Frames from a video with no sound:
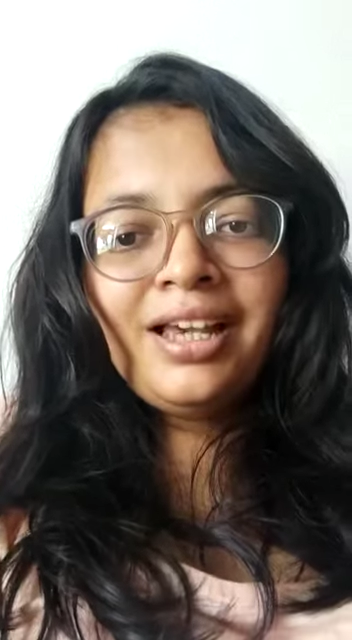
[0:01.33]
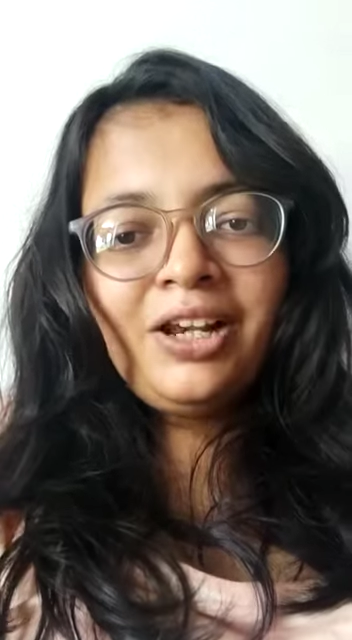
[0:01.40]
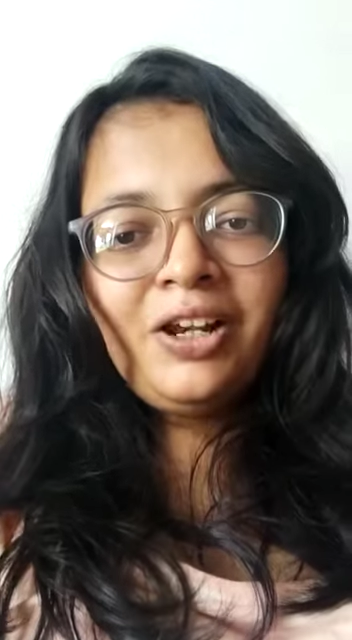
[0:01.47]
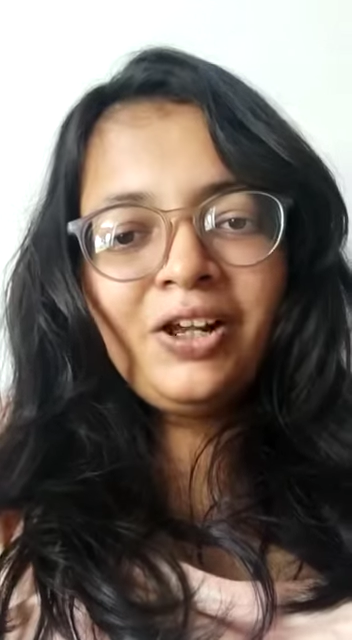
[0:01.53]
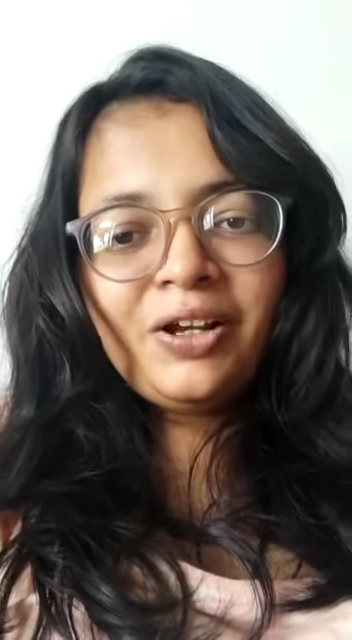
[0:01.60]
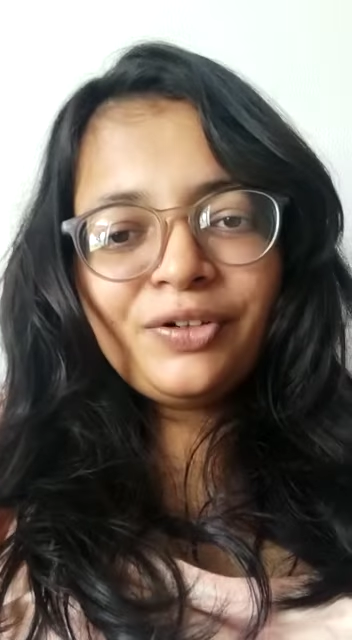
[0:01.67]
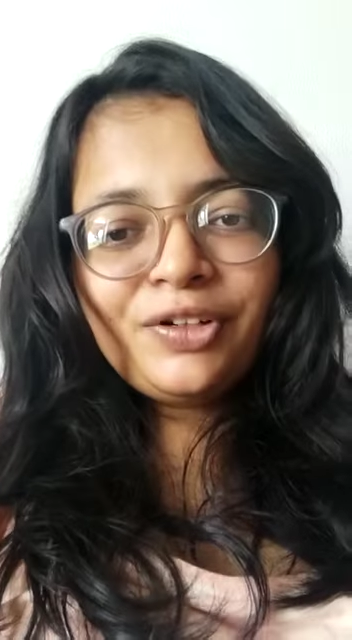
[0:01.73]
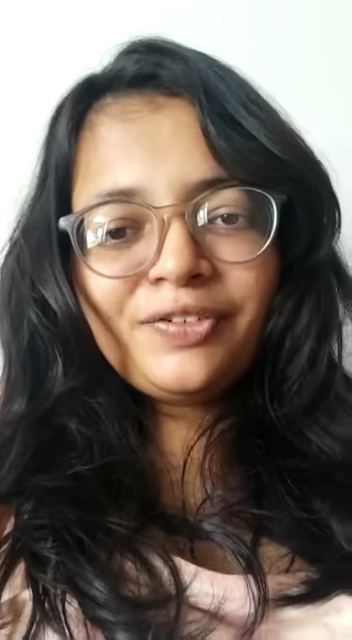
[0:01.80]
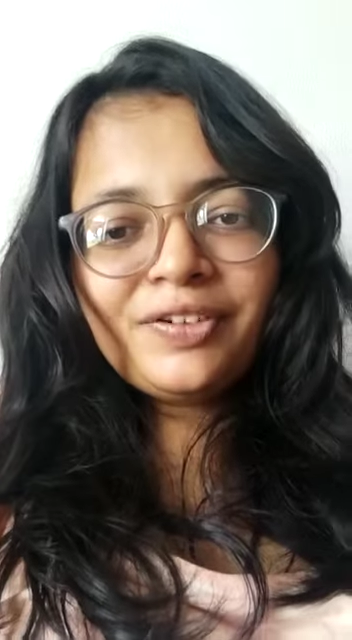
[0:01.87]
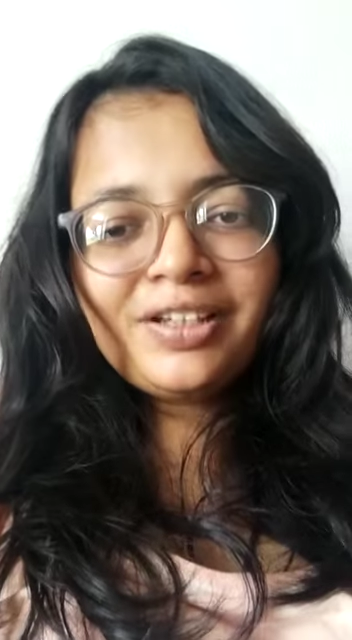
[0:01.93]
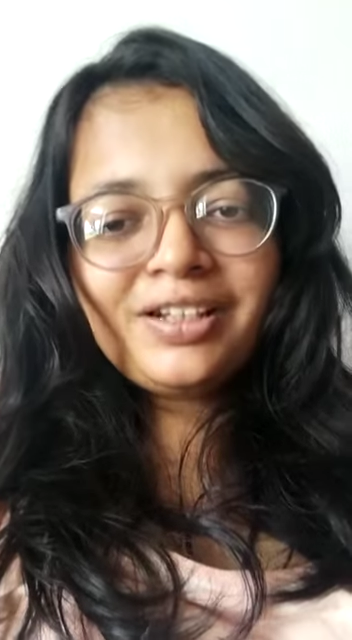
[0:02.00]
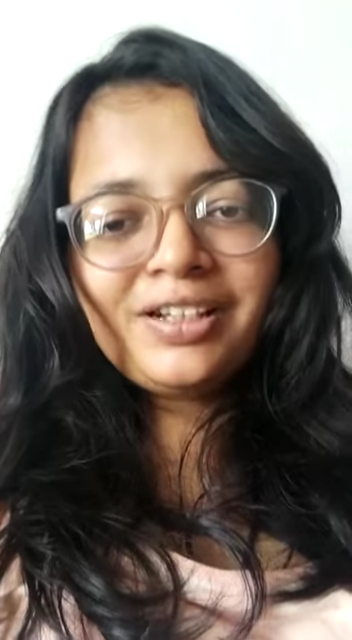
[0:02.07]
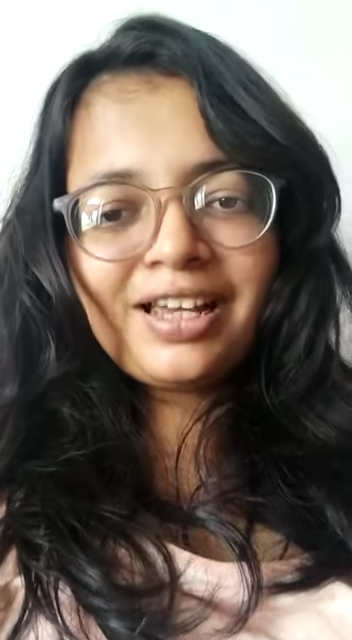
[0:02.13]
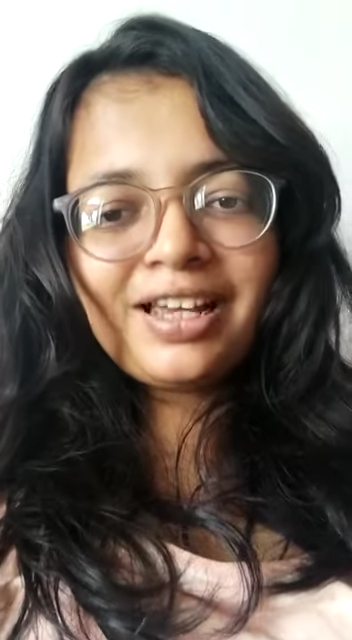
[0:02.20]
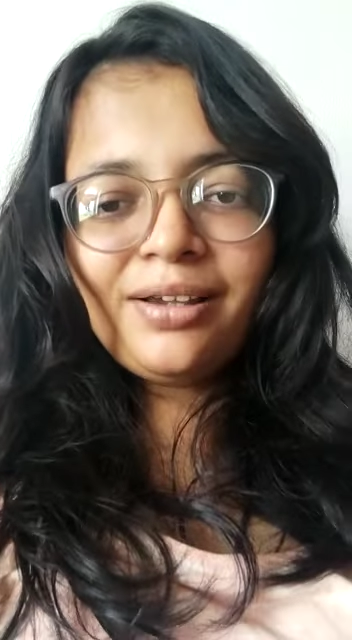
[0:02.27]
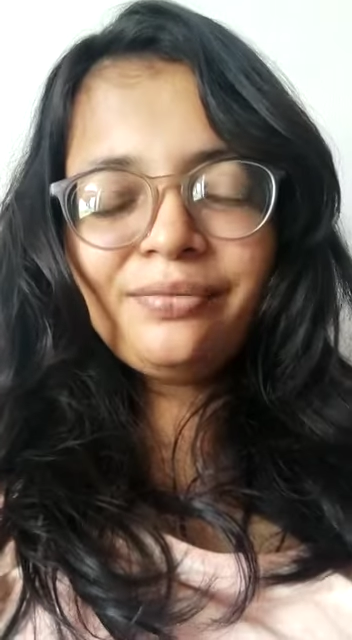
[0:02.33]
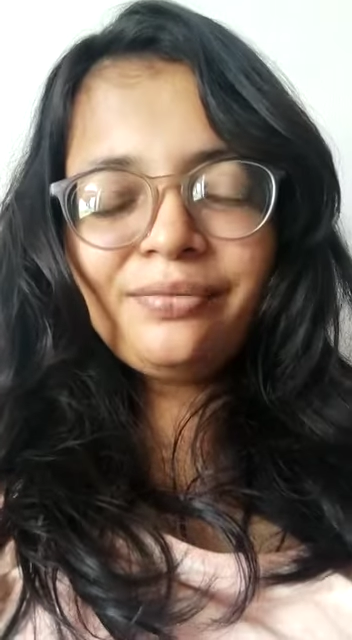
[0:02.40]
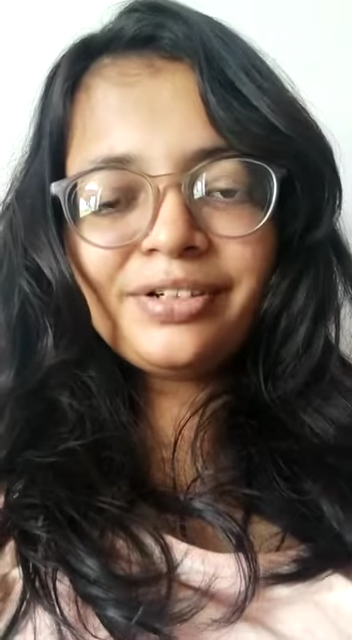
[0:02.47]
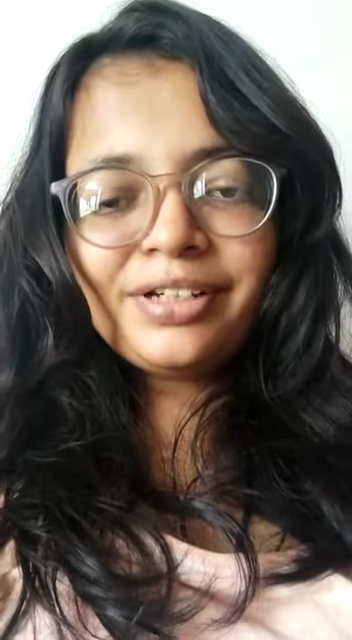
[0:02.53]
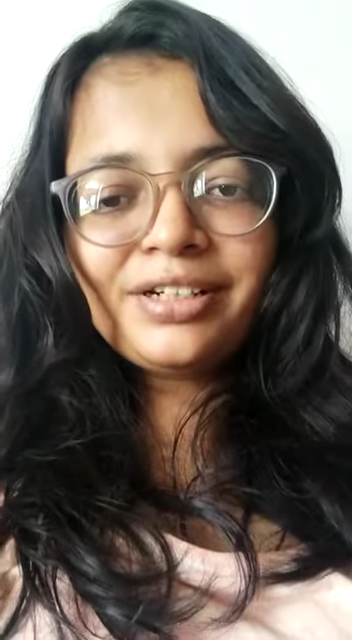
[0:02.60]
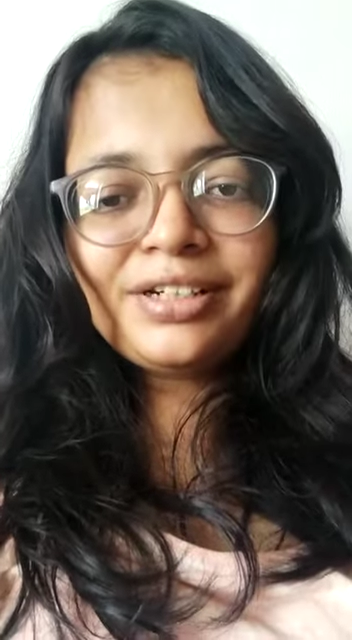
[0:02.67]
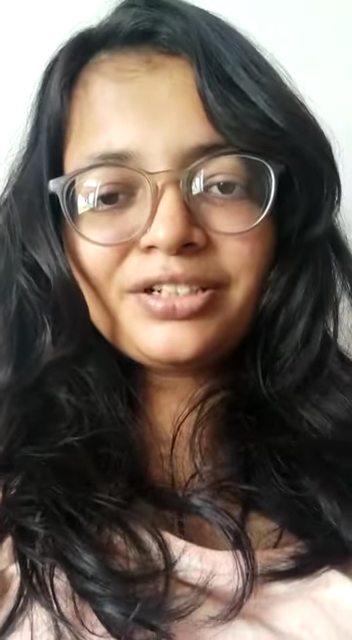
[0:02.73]
Hello everyone, I
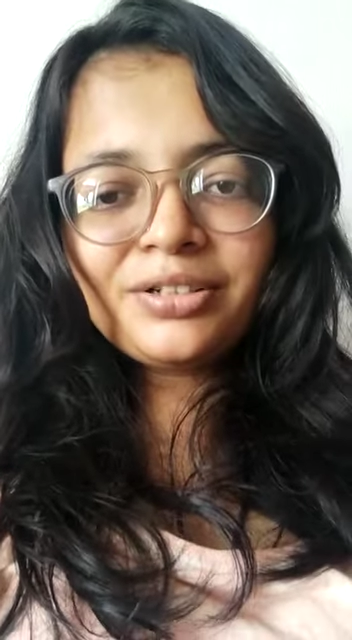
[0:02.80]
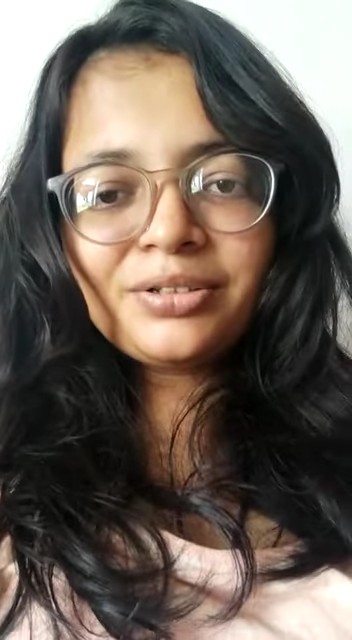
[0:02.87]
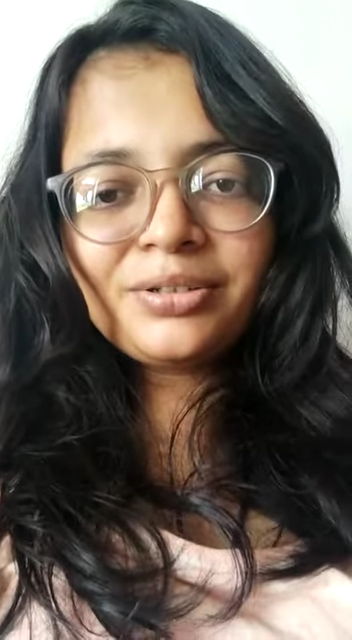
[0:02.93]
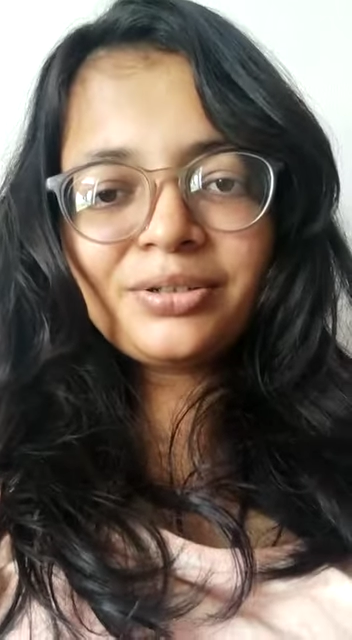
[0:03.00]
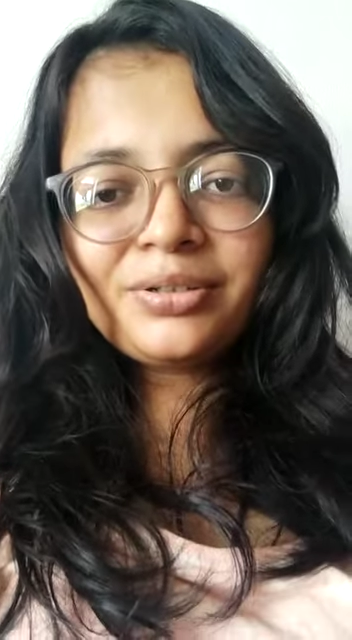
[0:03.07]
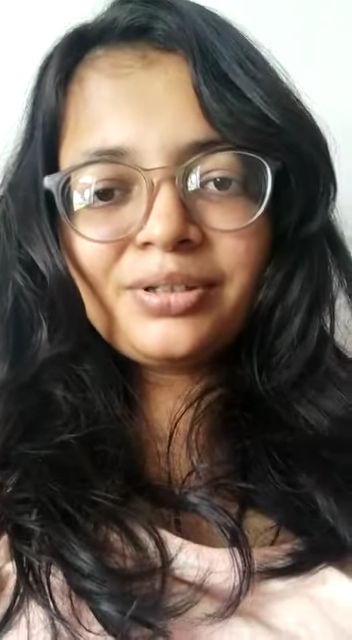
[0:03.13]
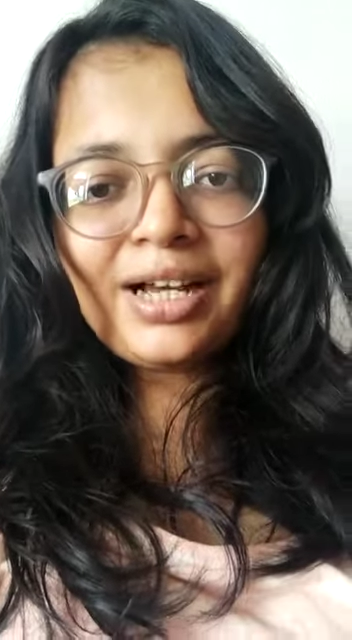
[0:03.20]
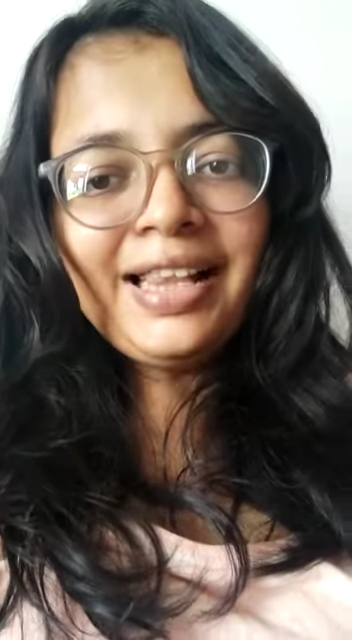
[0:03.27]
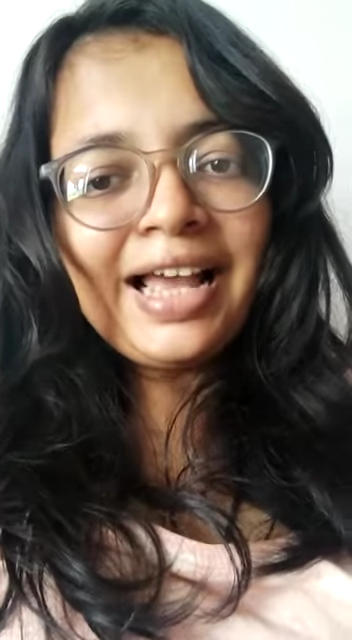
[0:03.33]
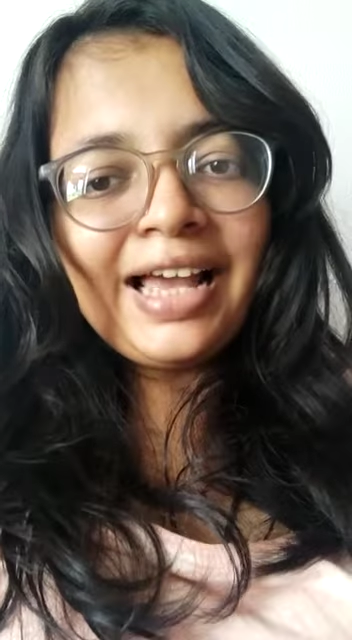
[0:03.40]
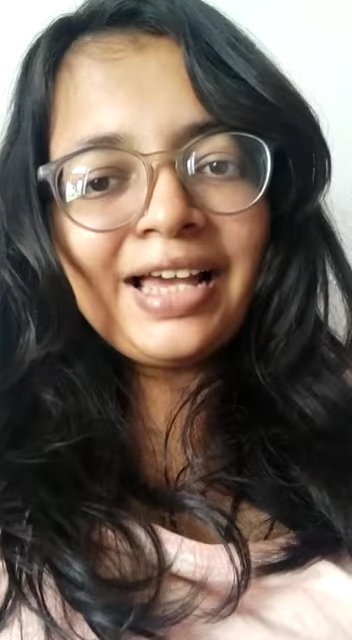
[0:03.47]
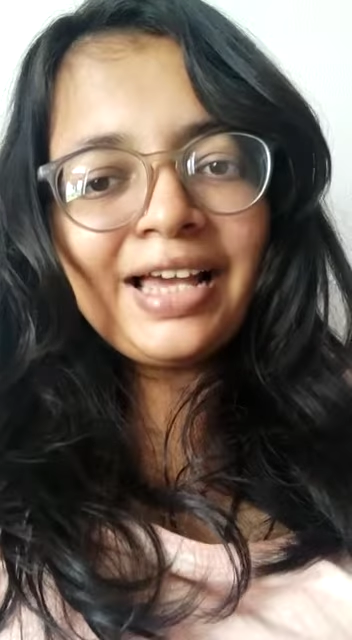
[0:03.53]
am Vinisha Dudhat.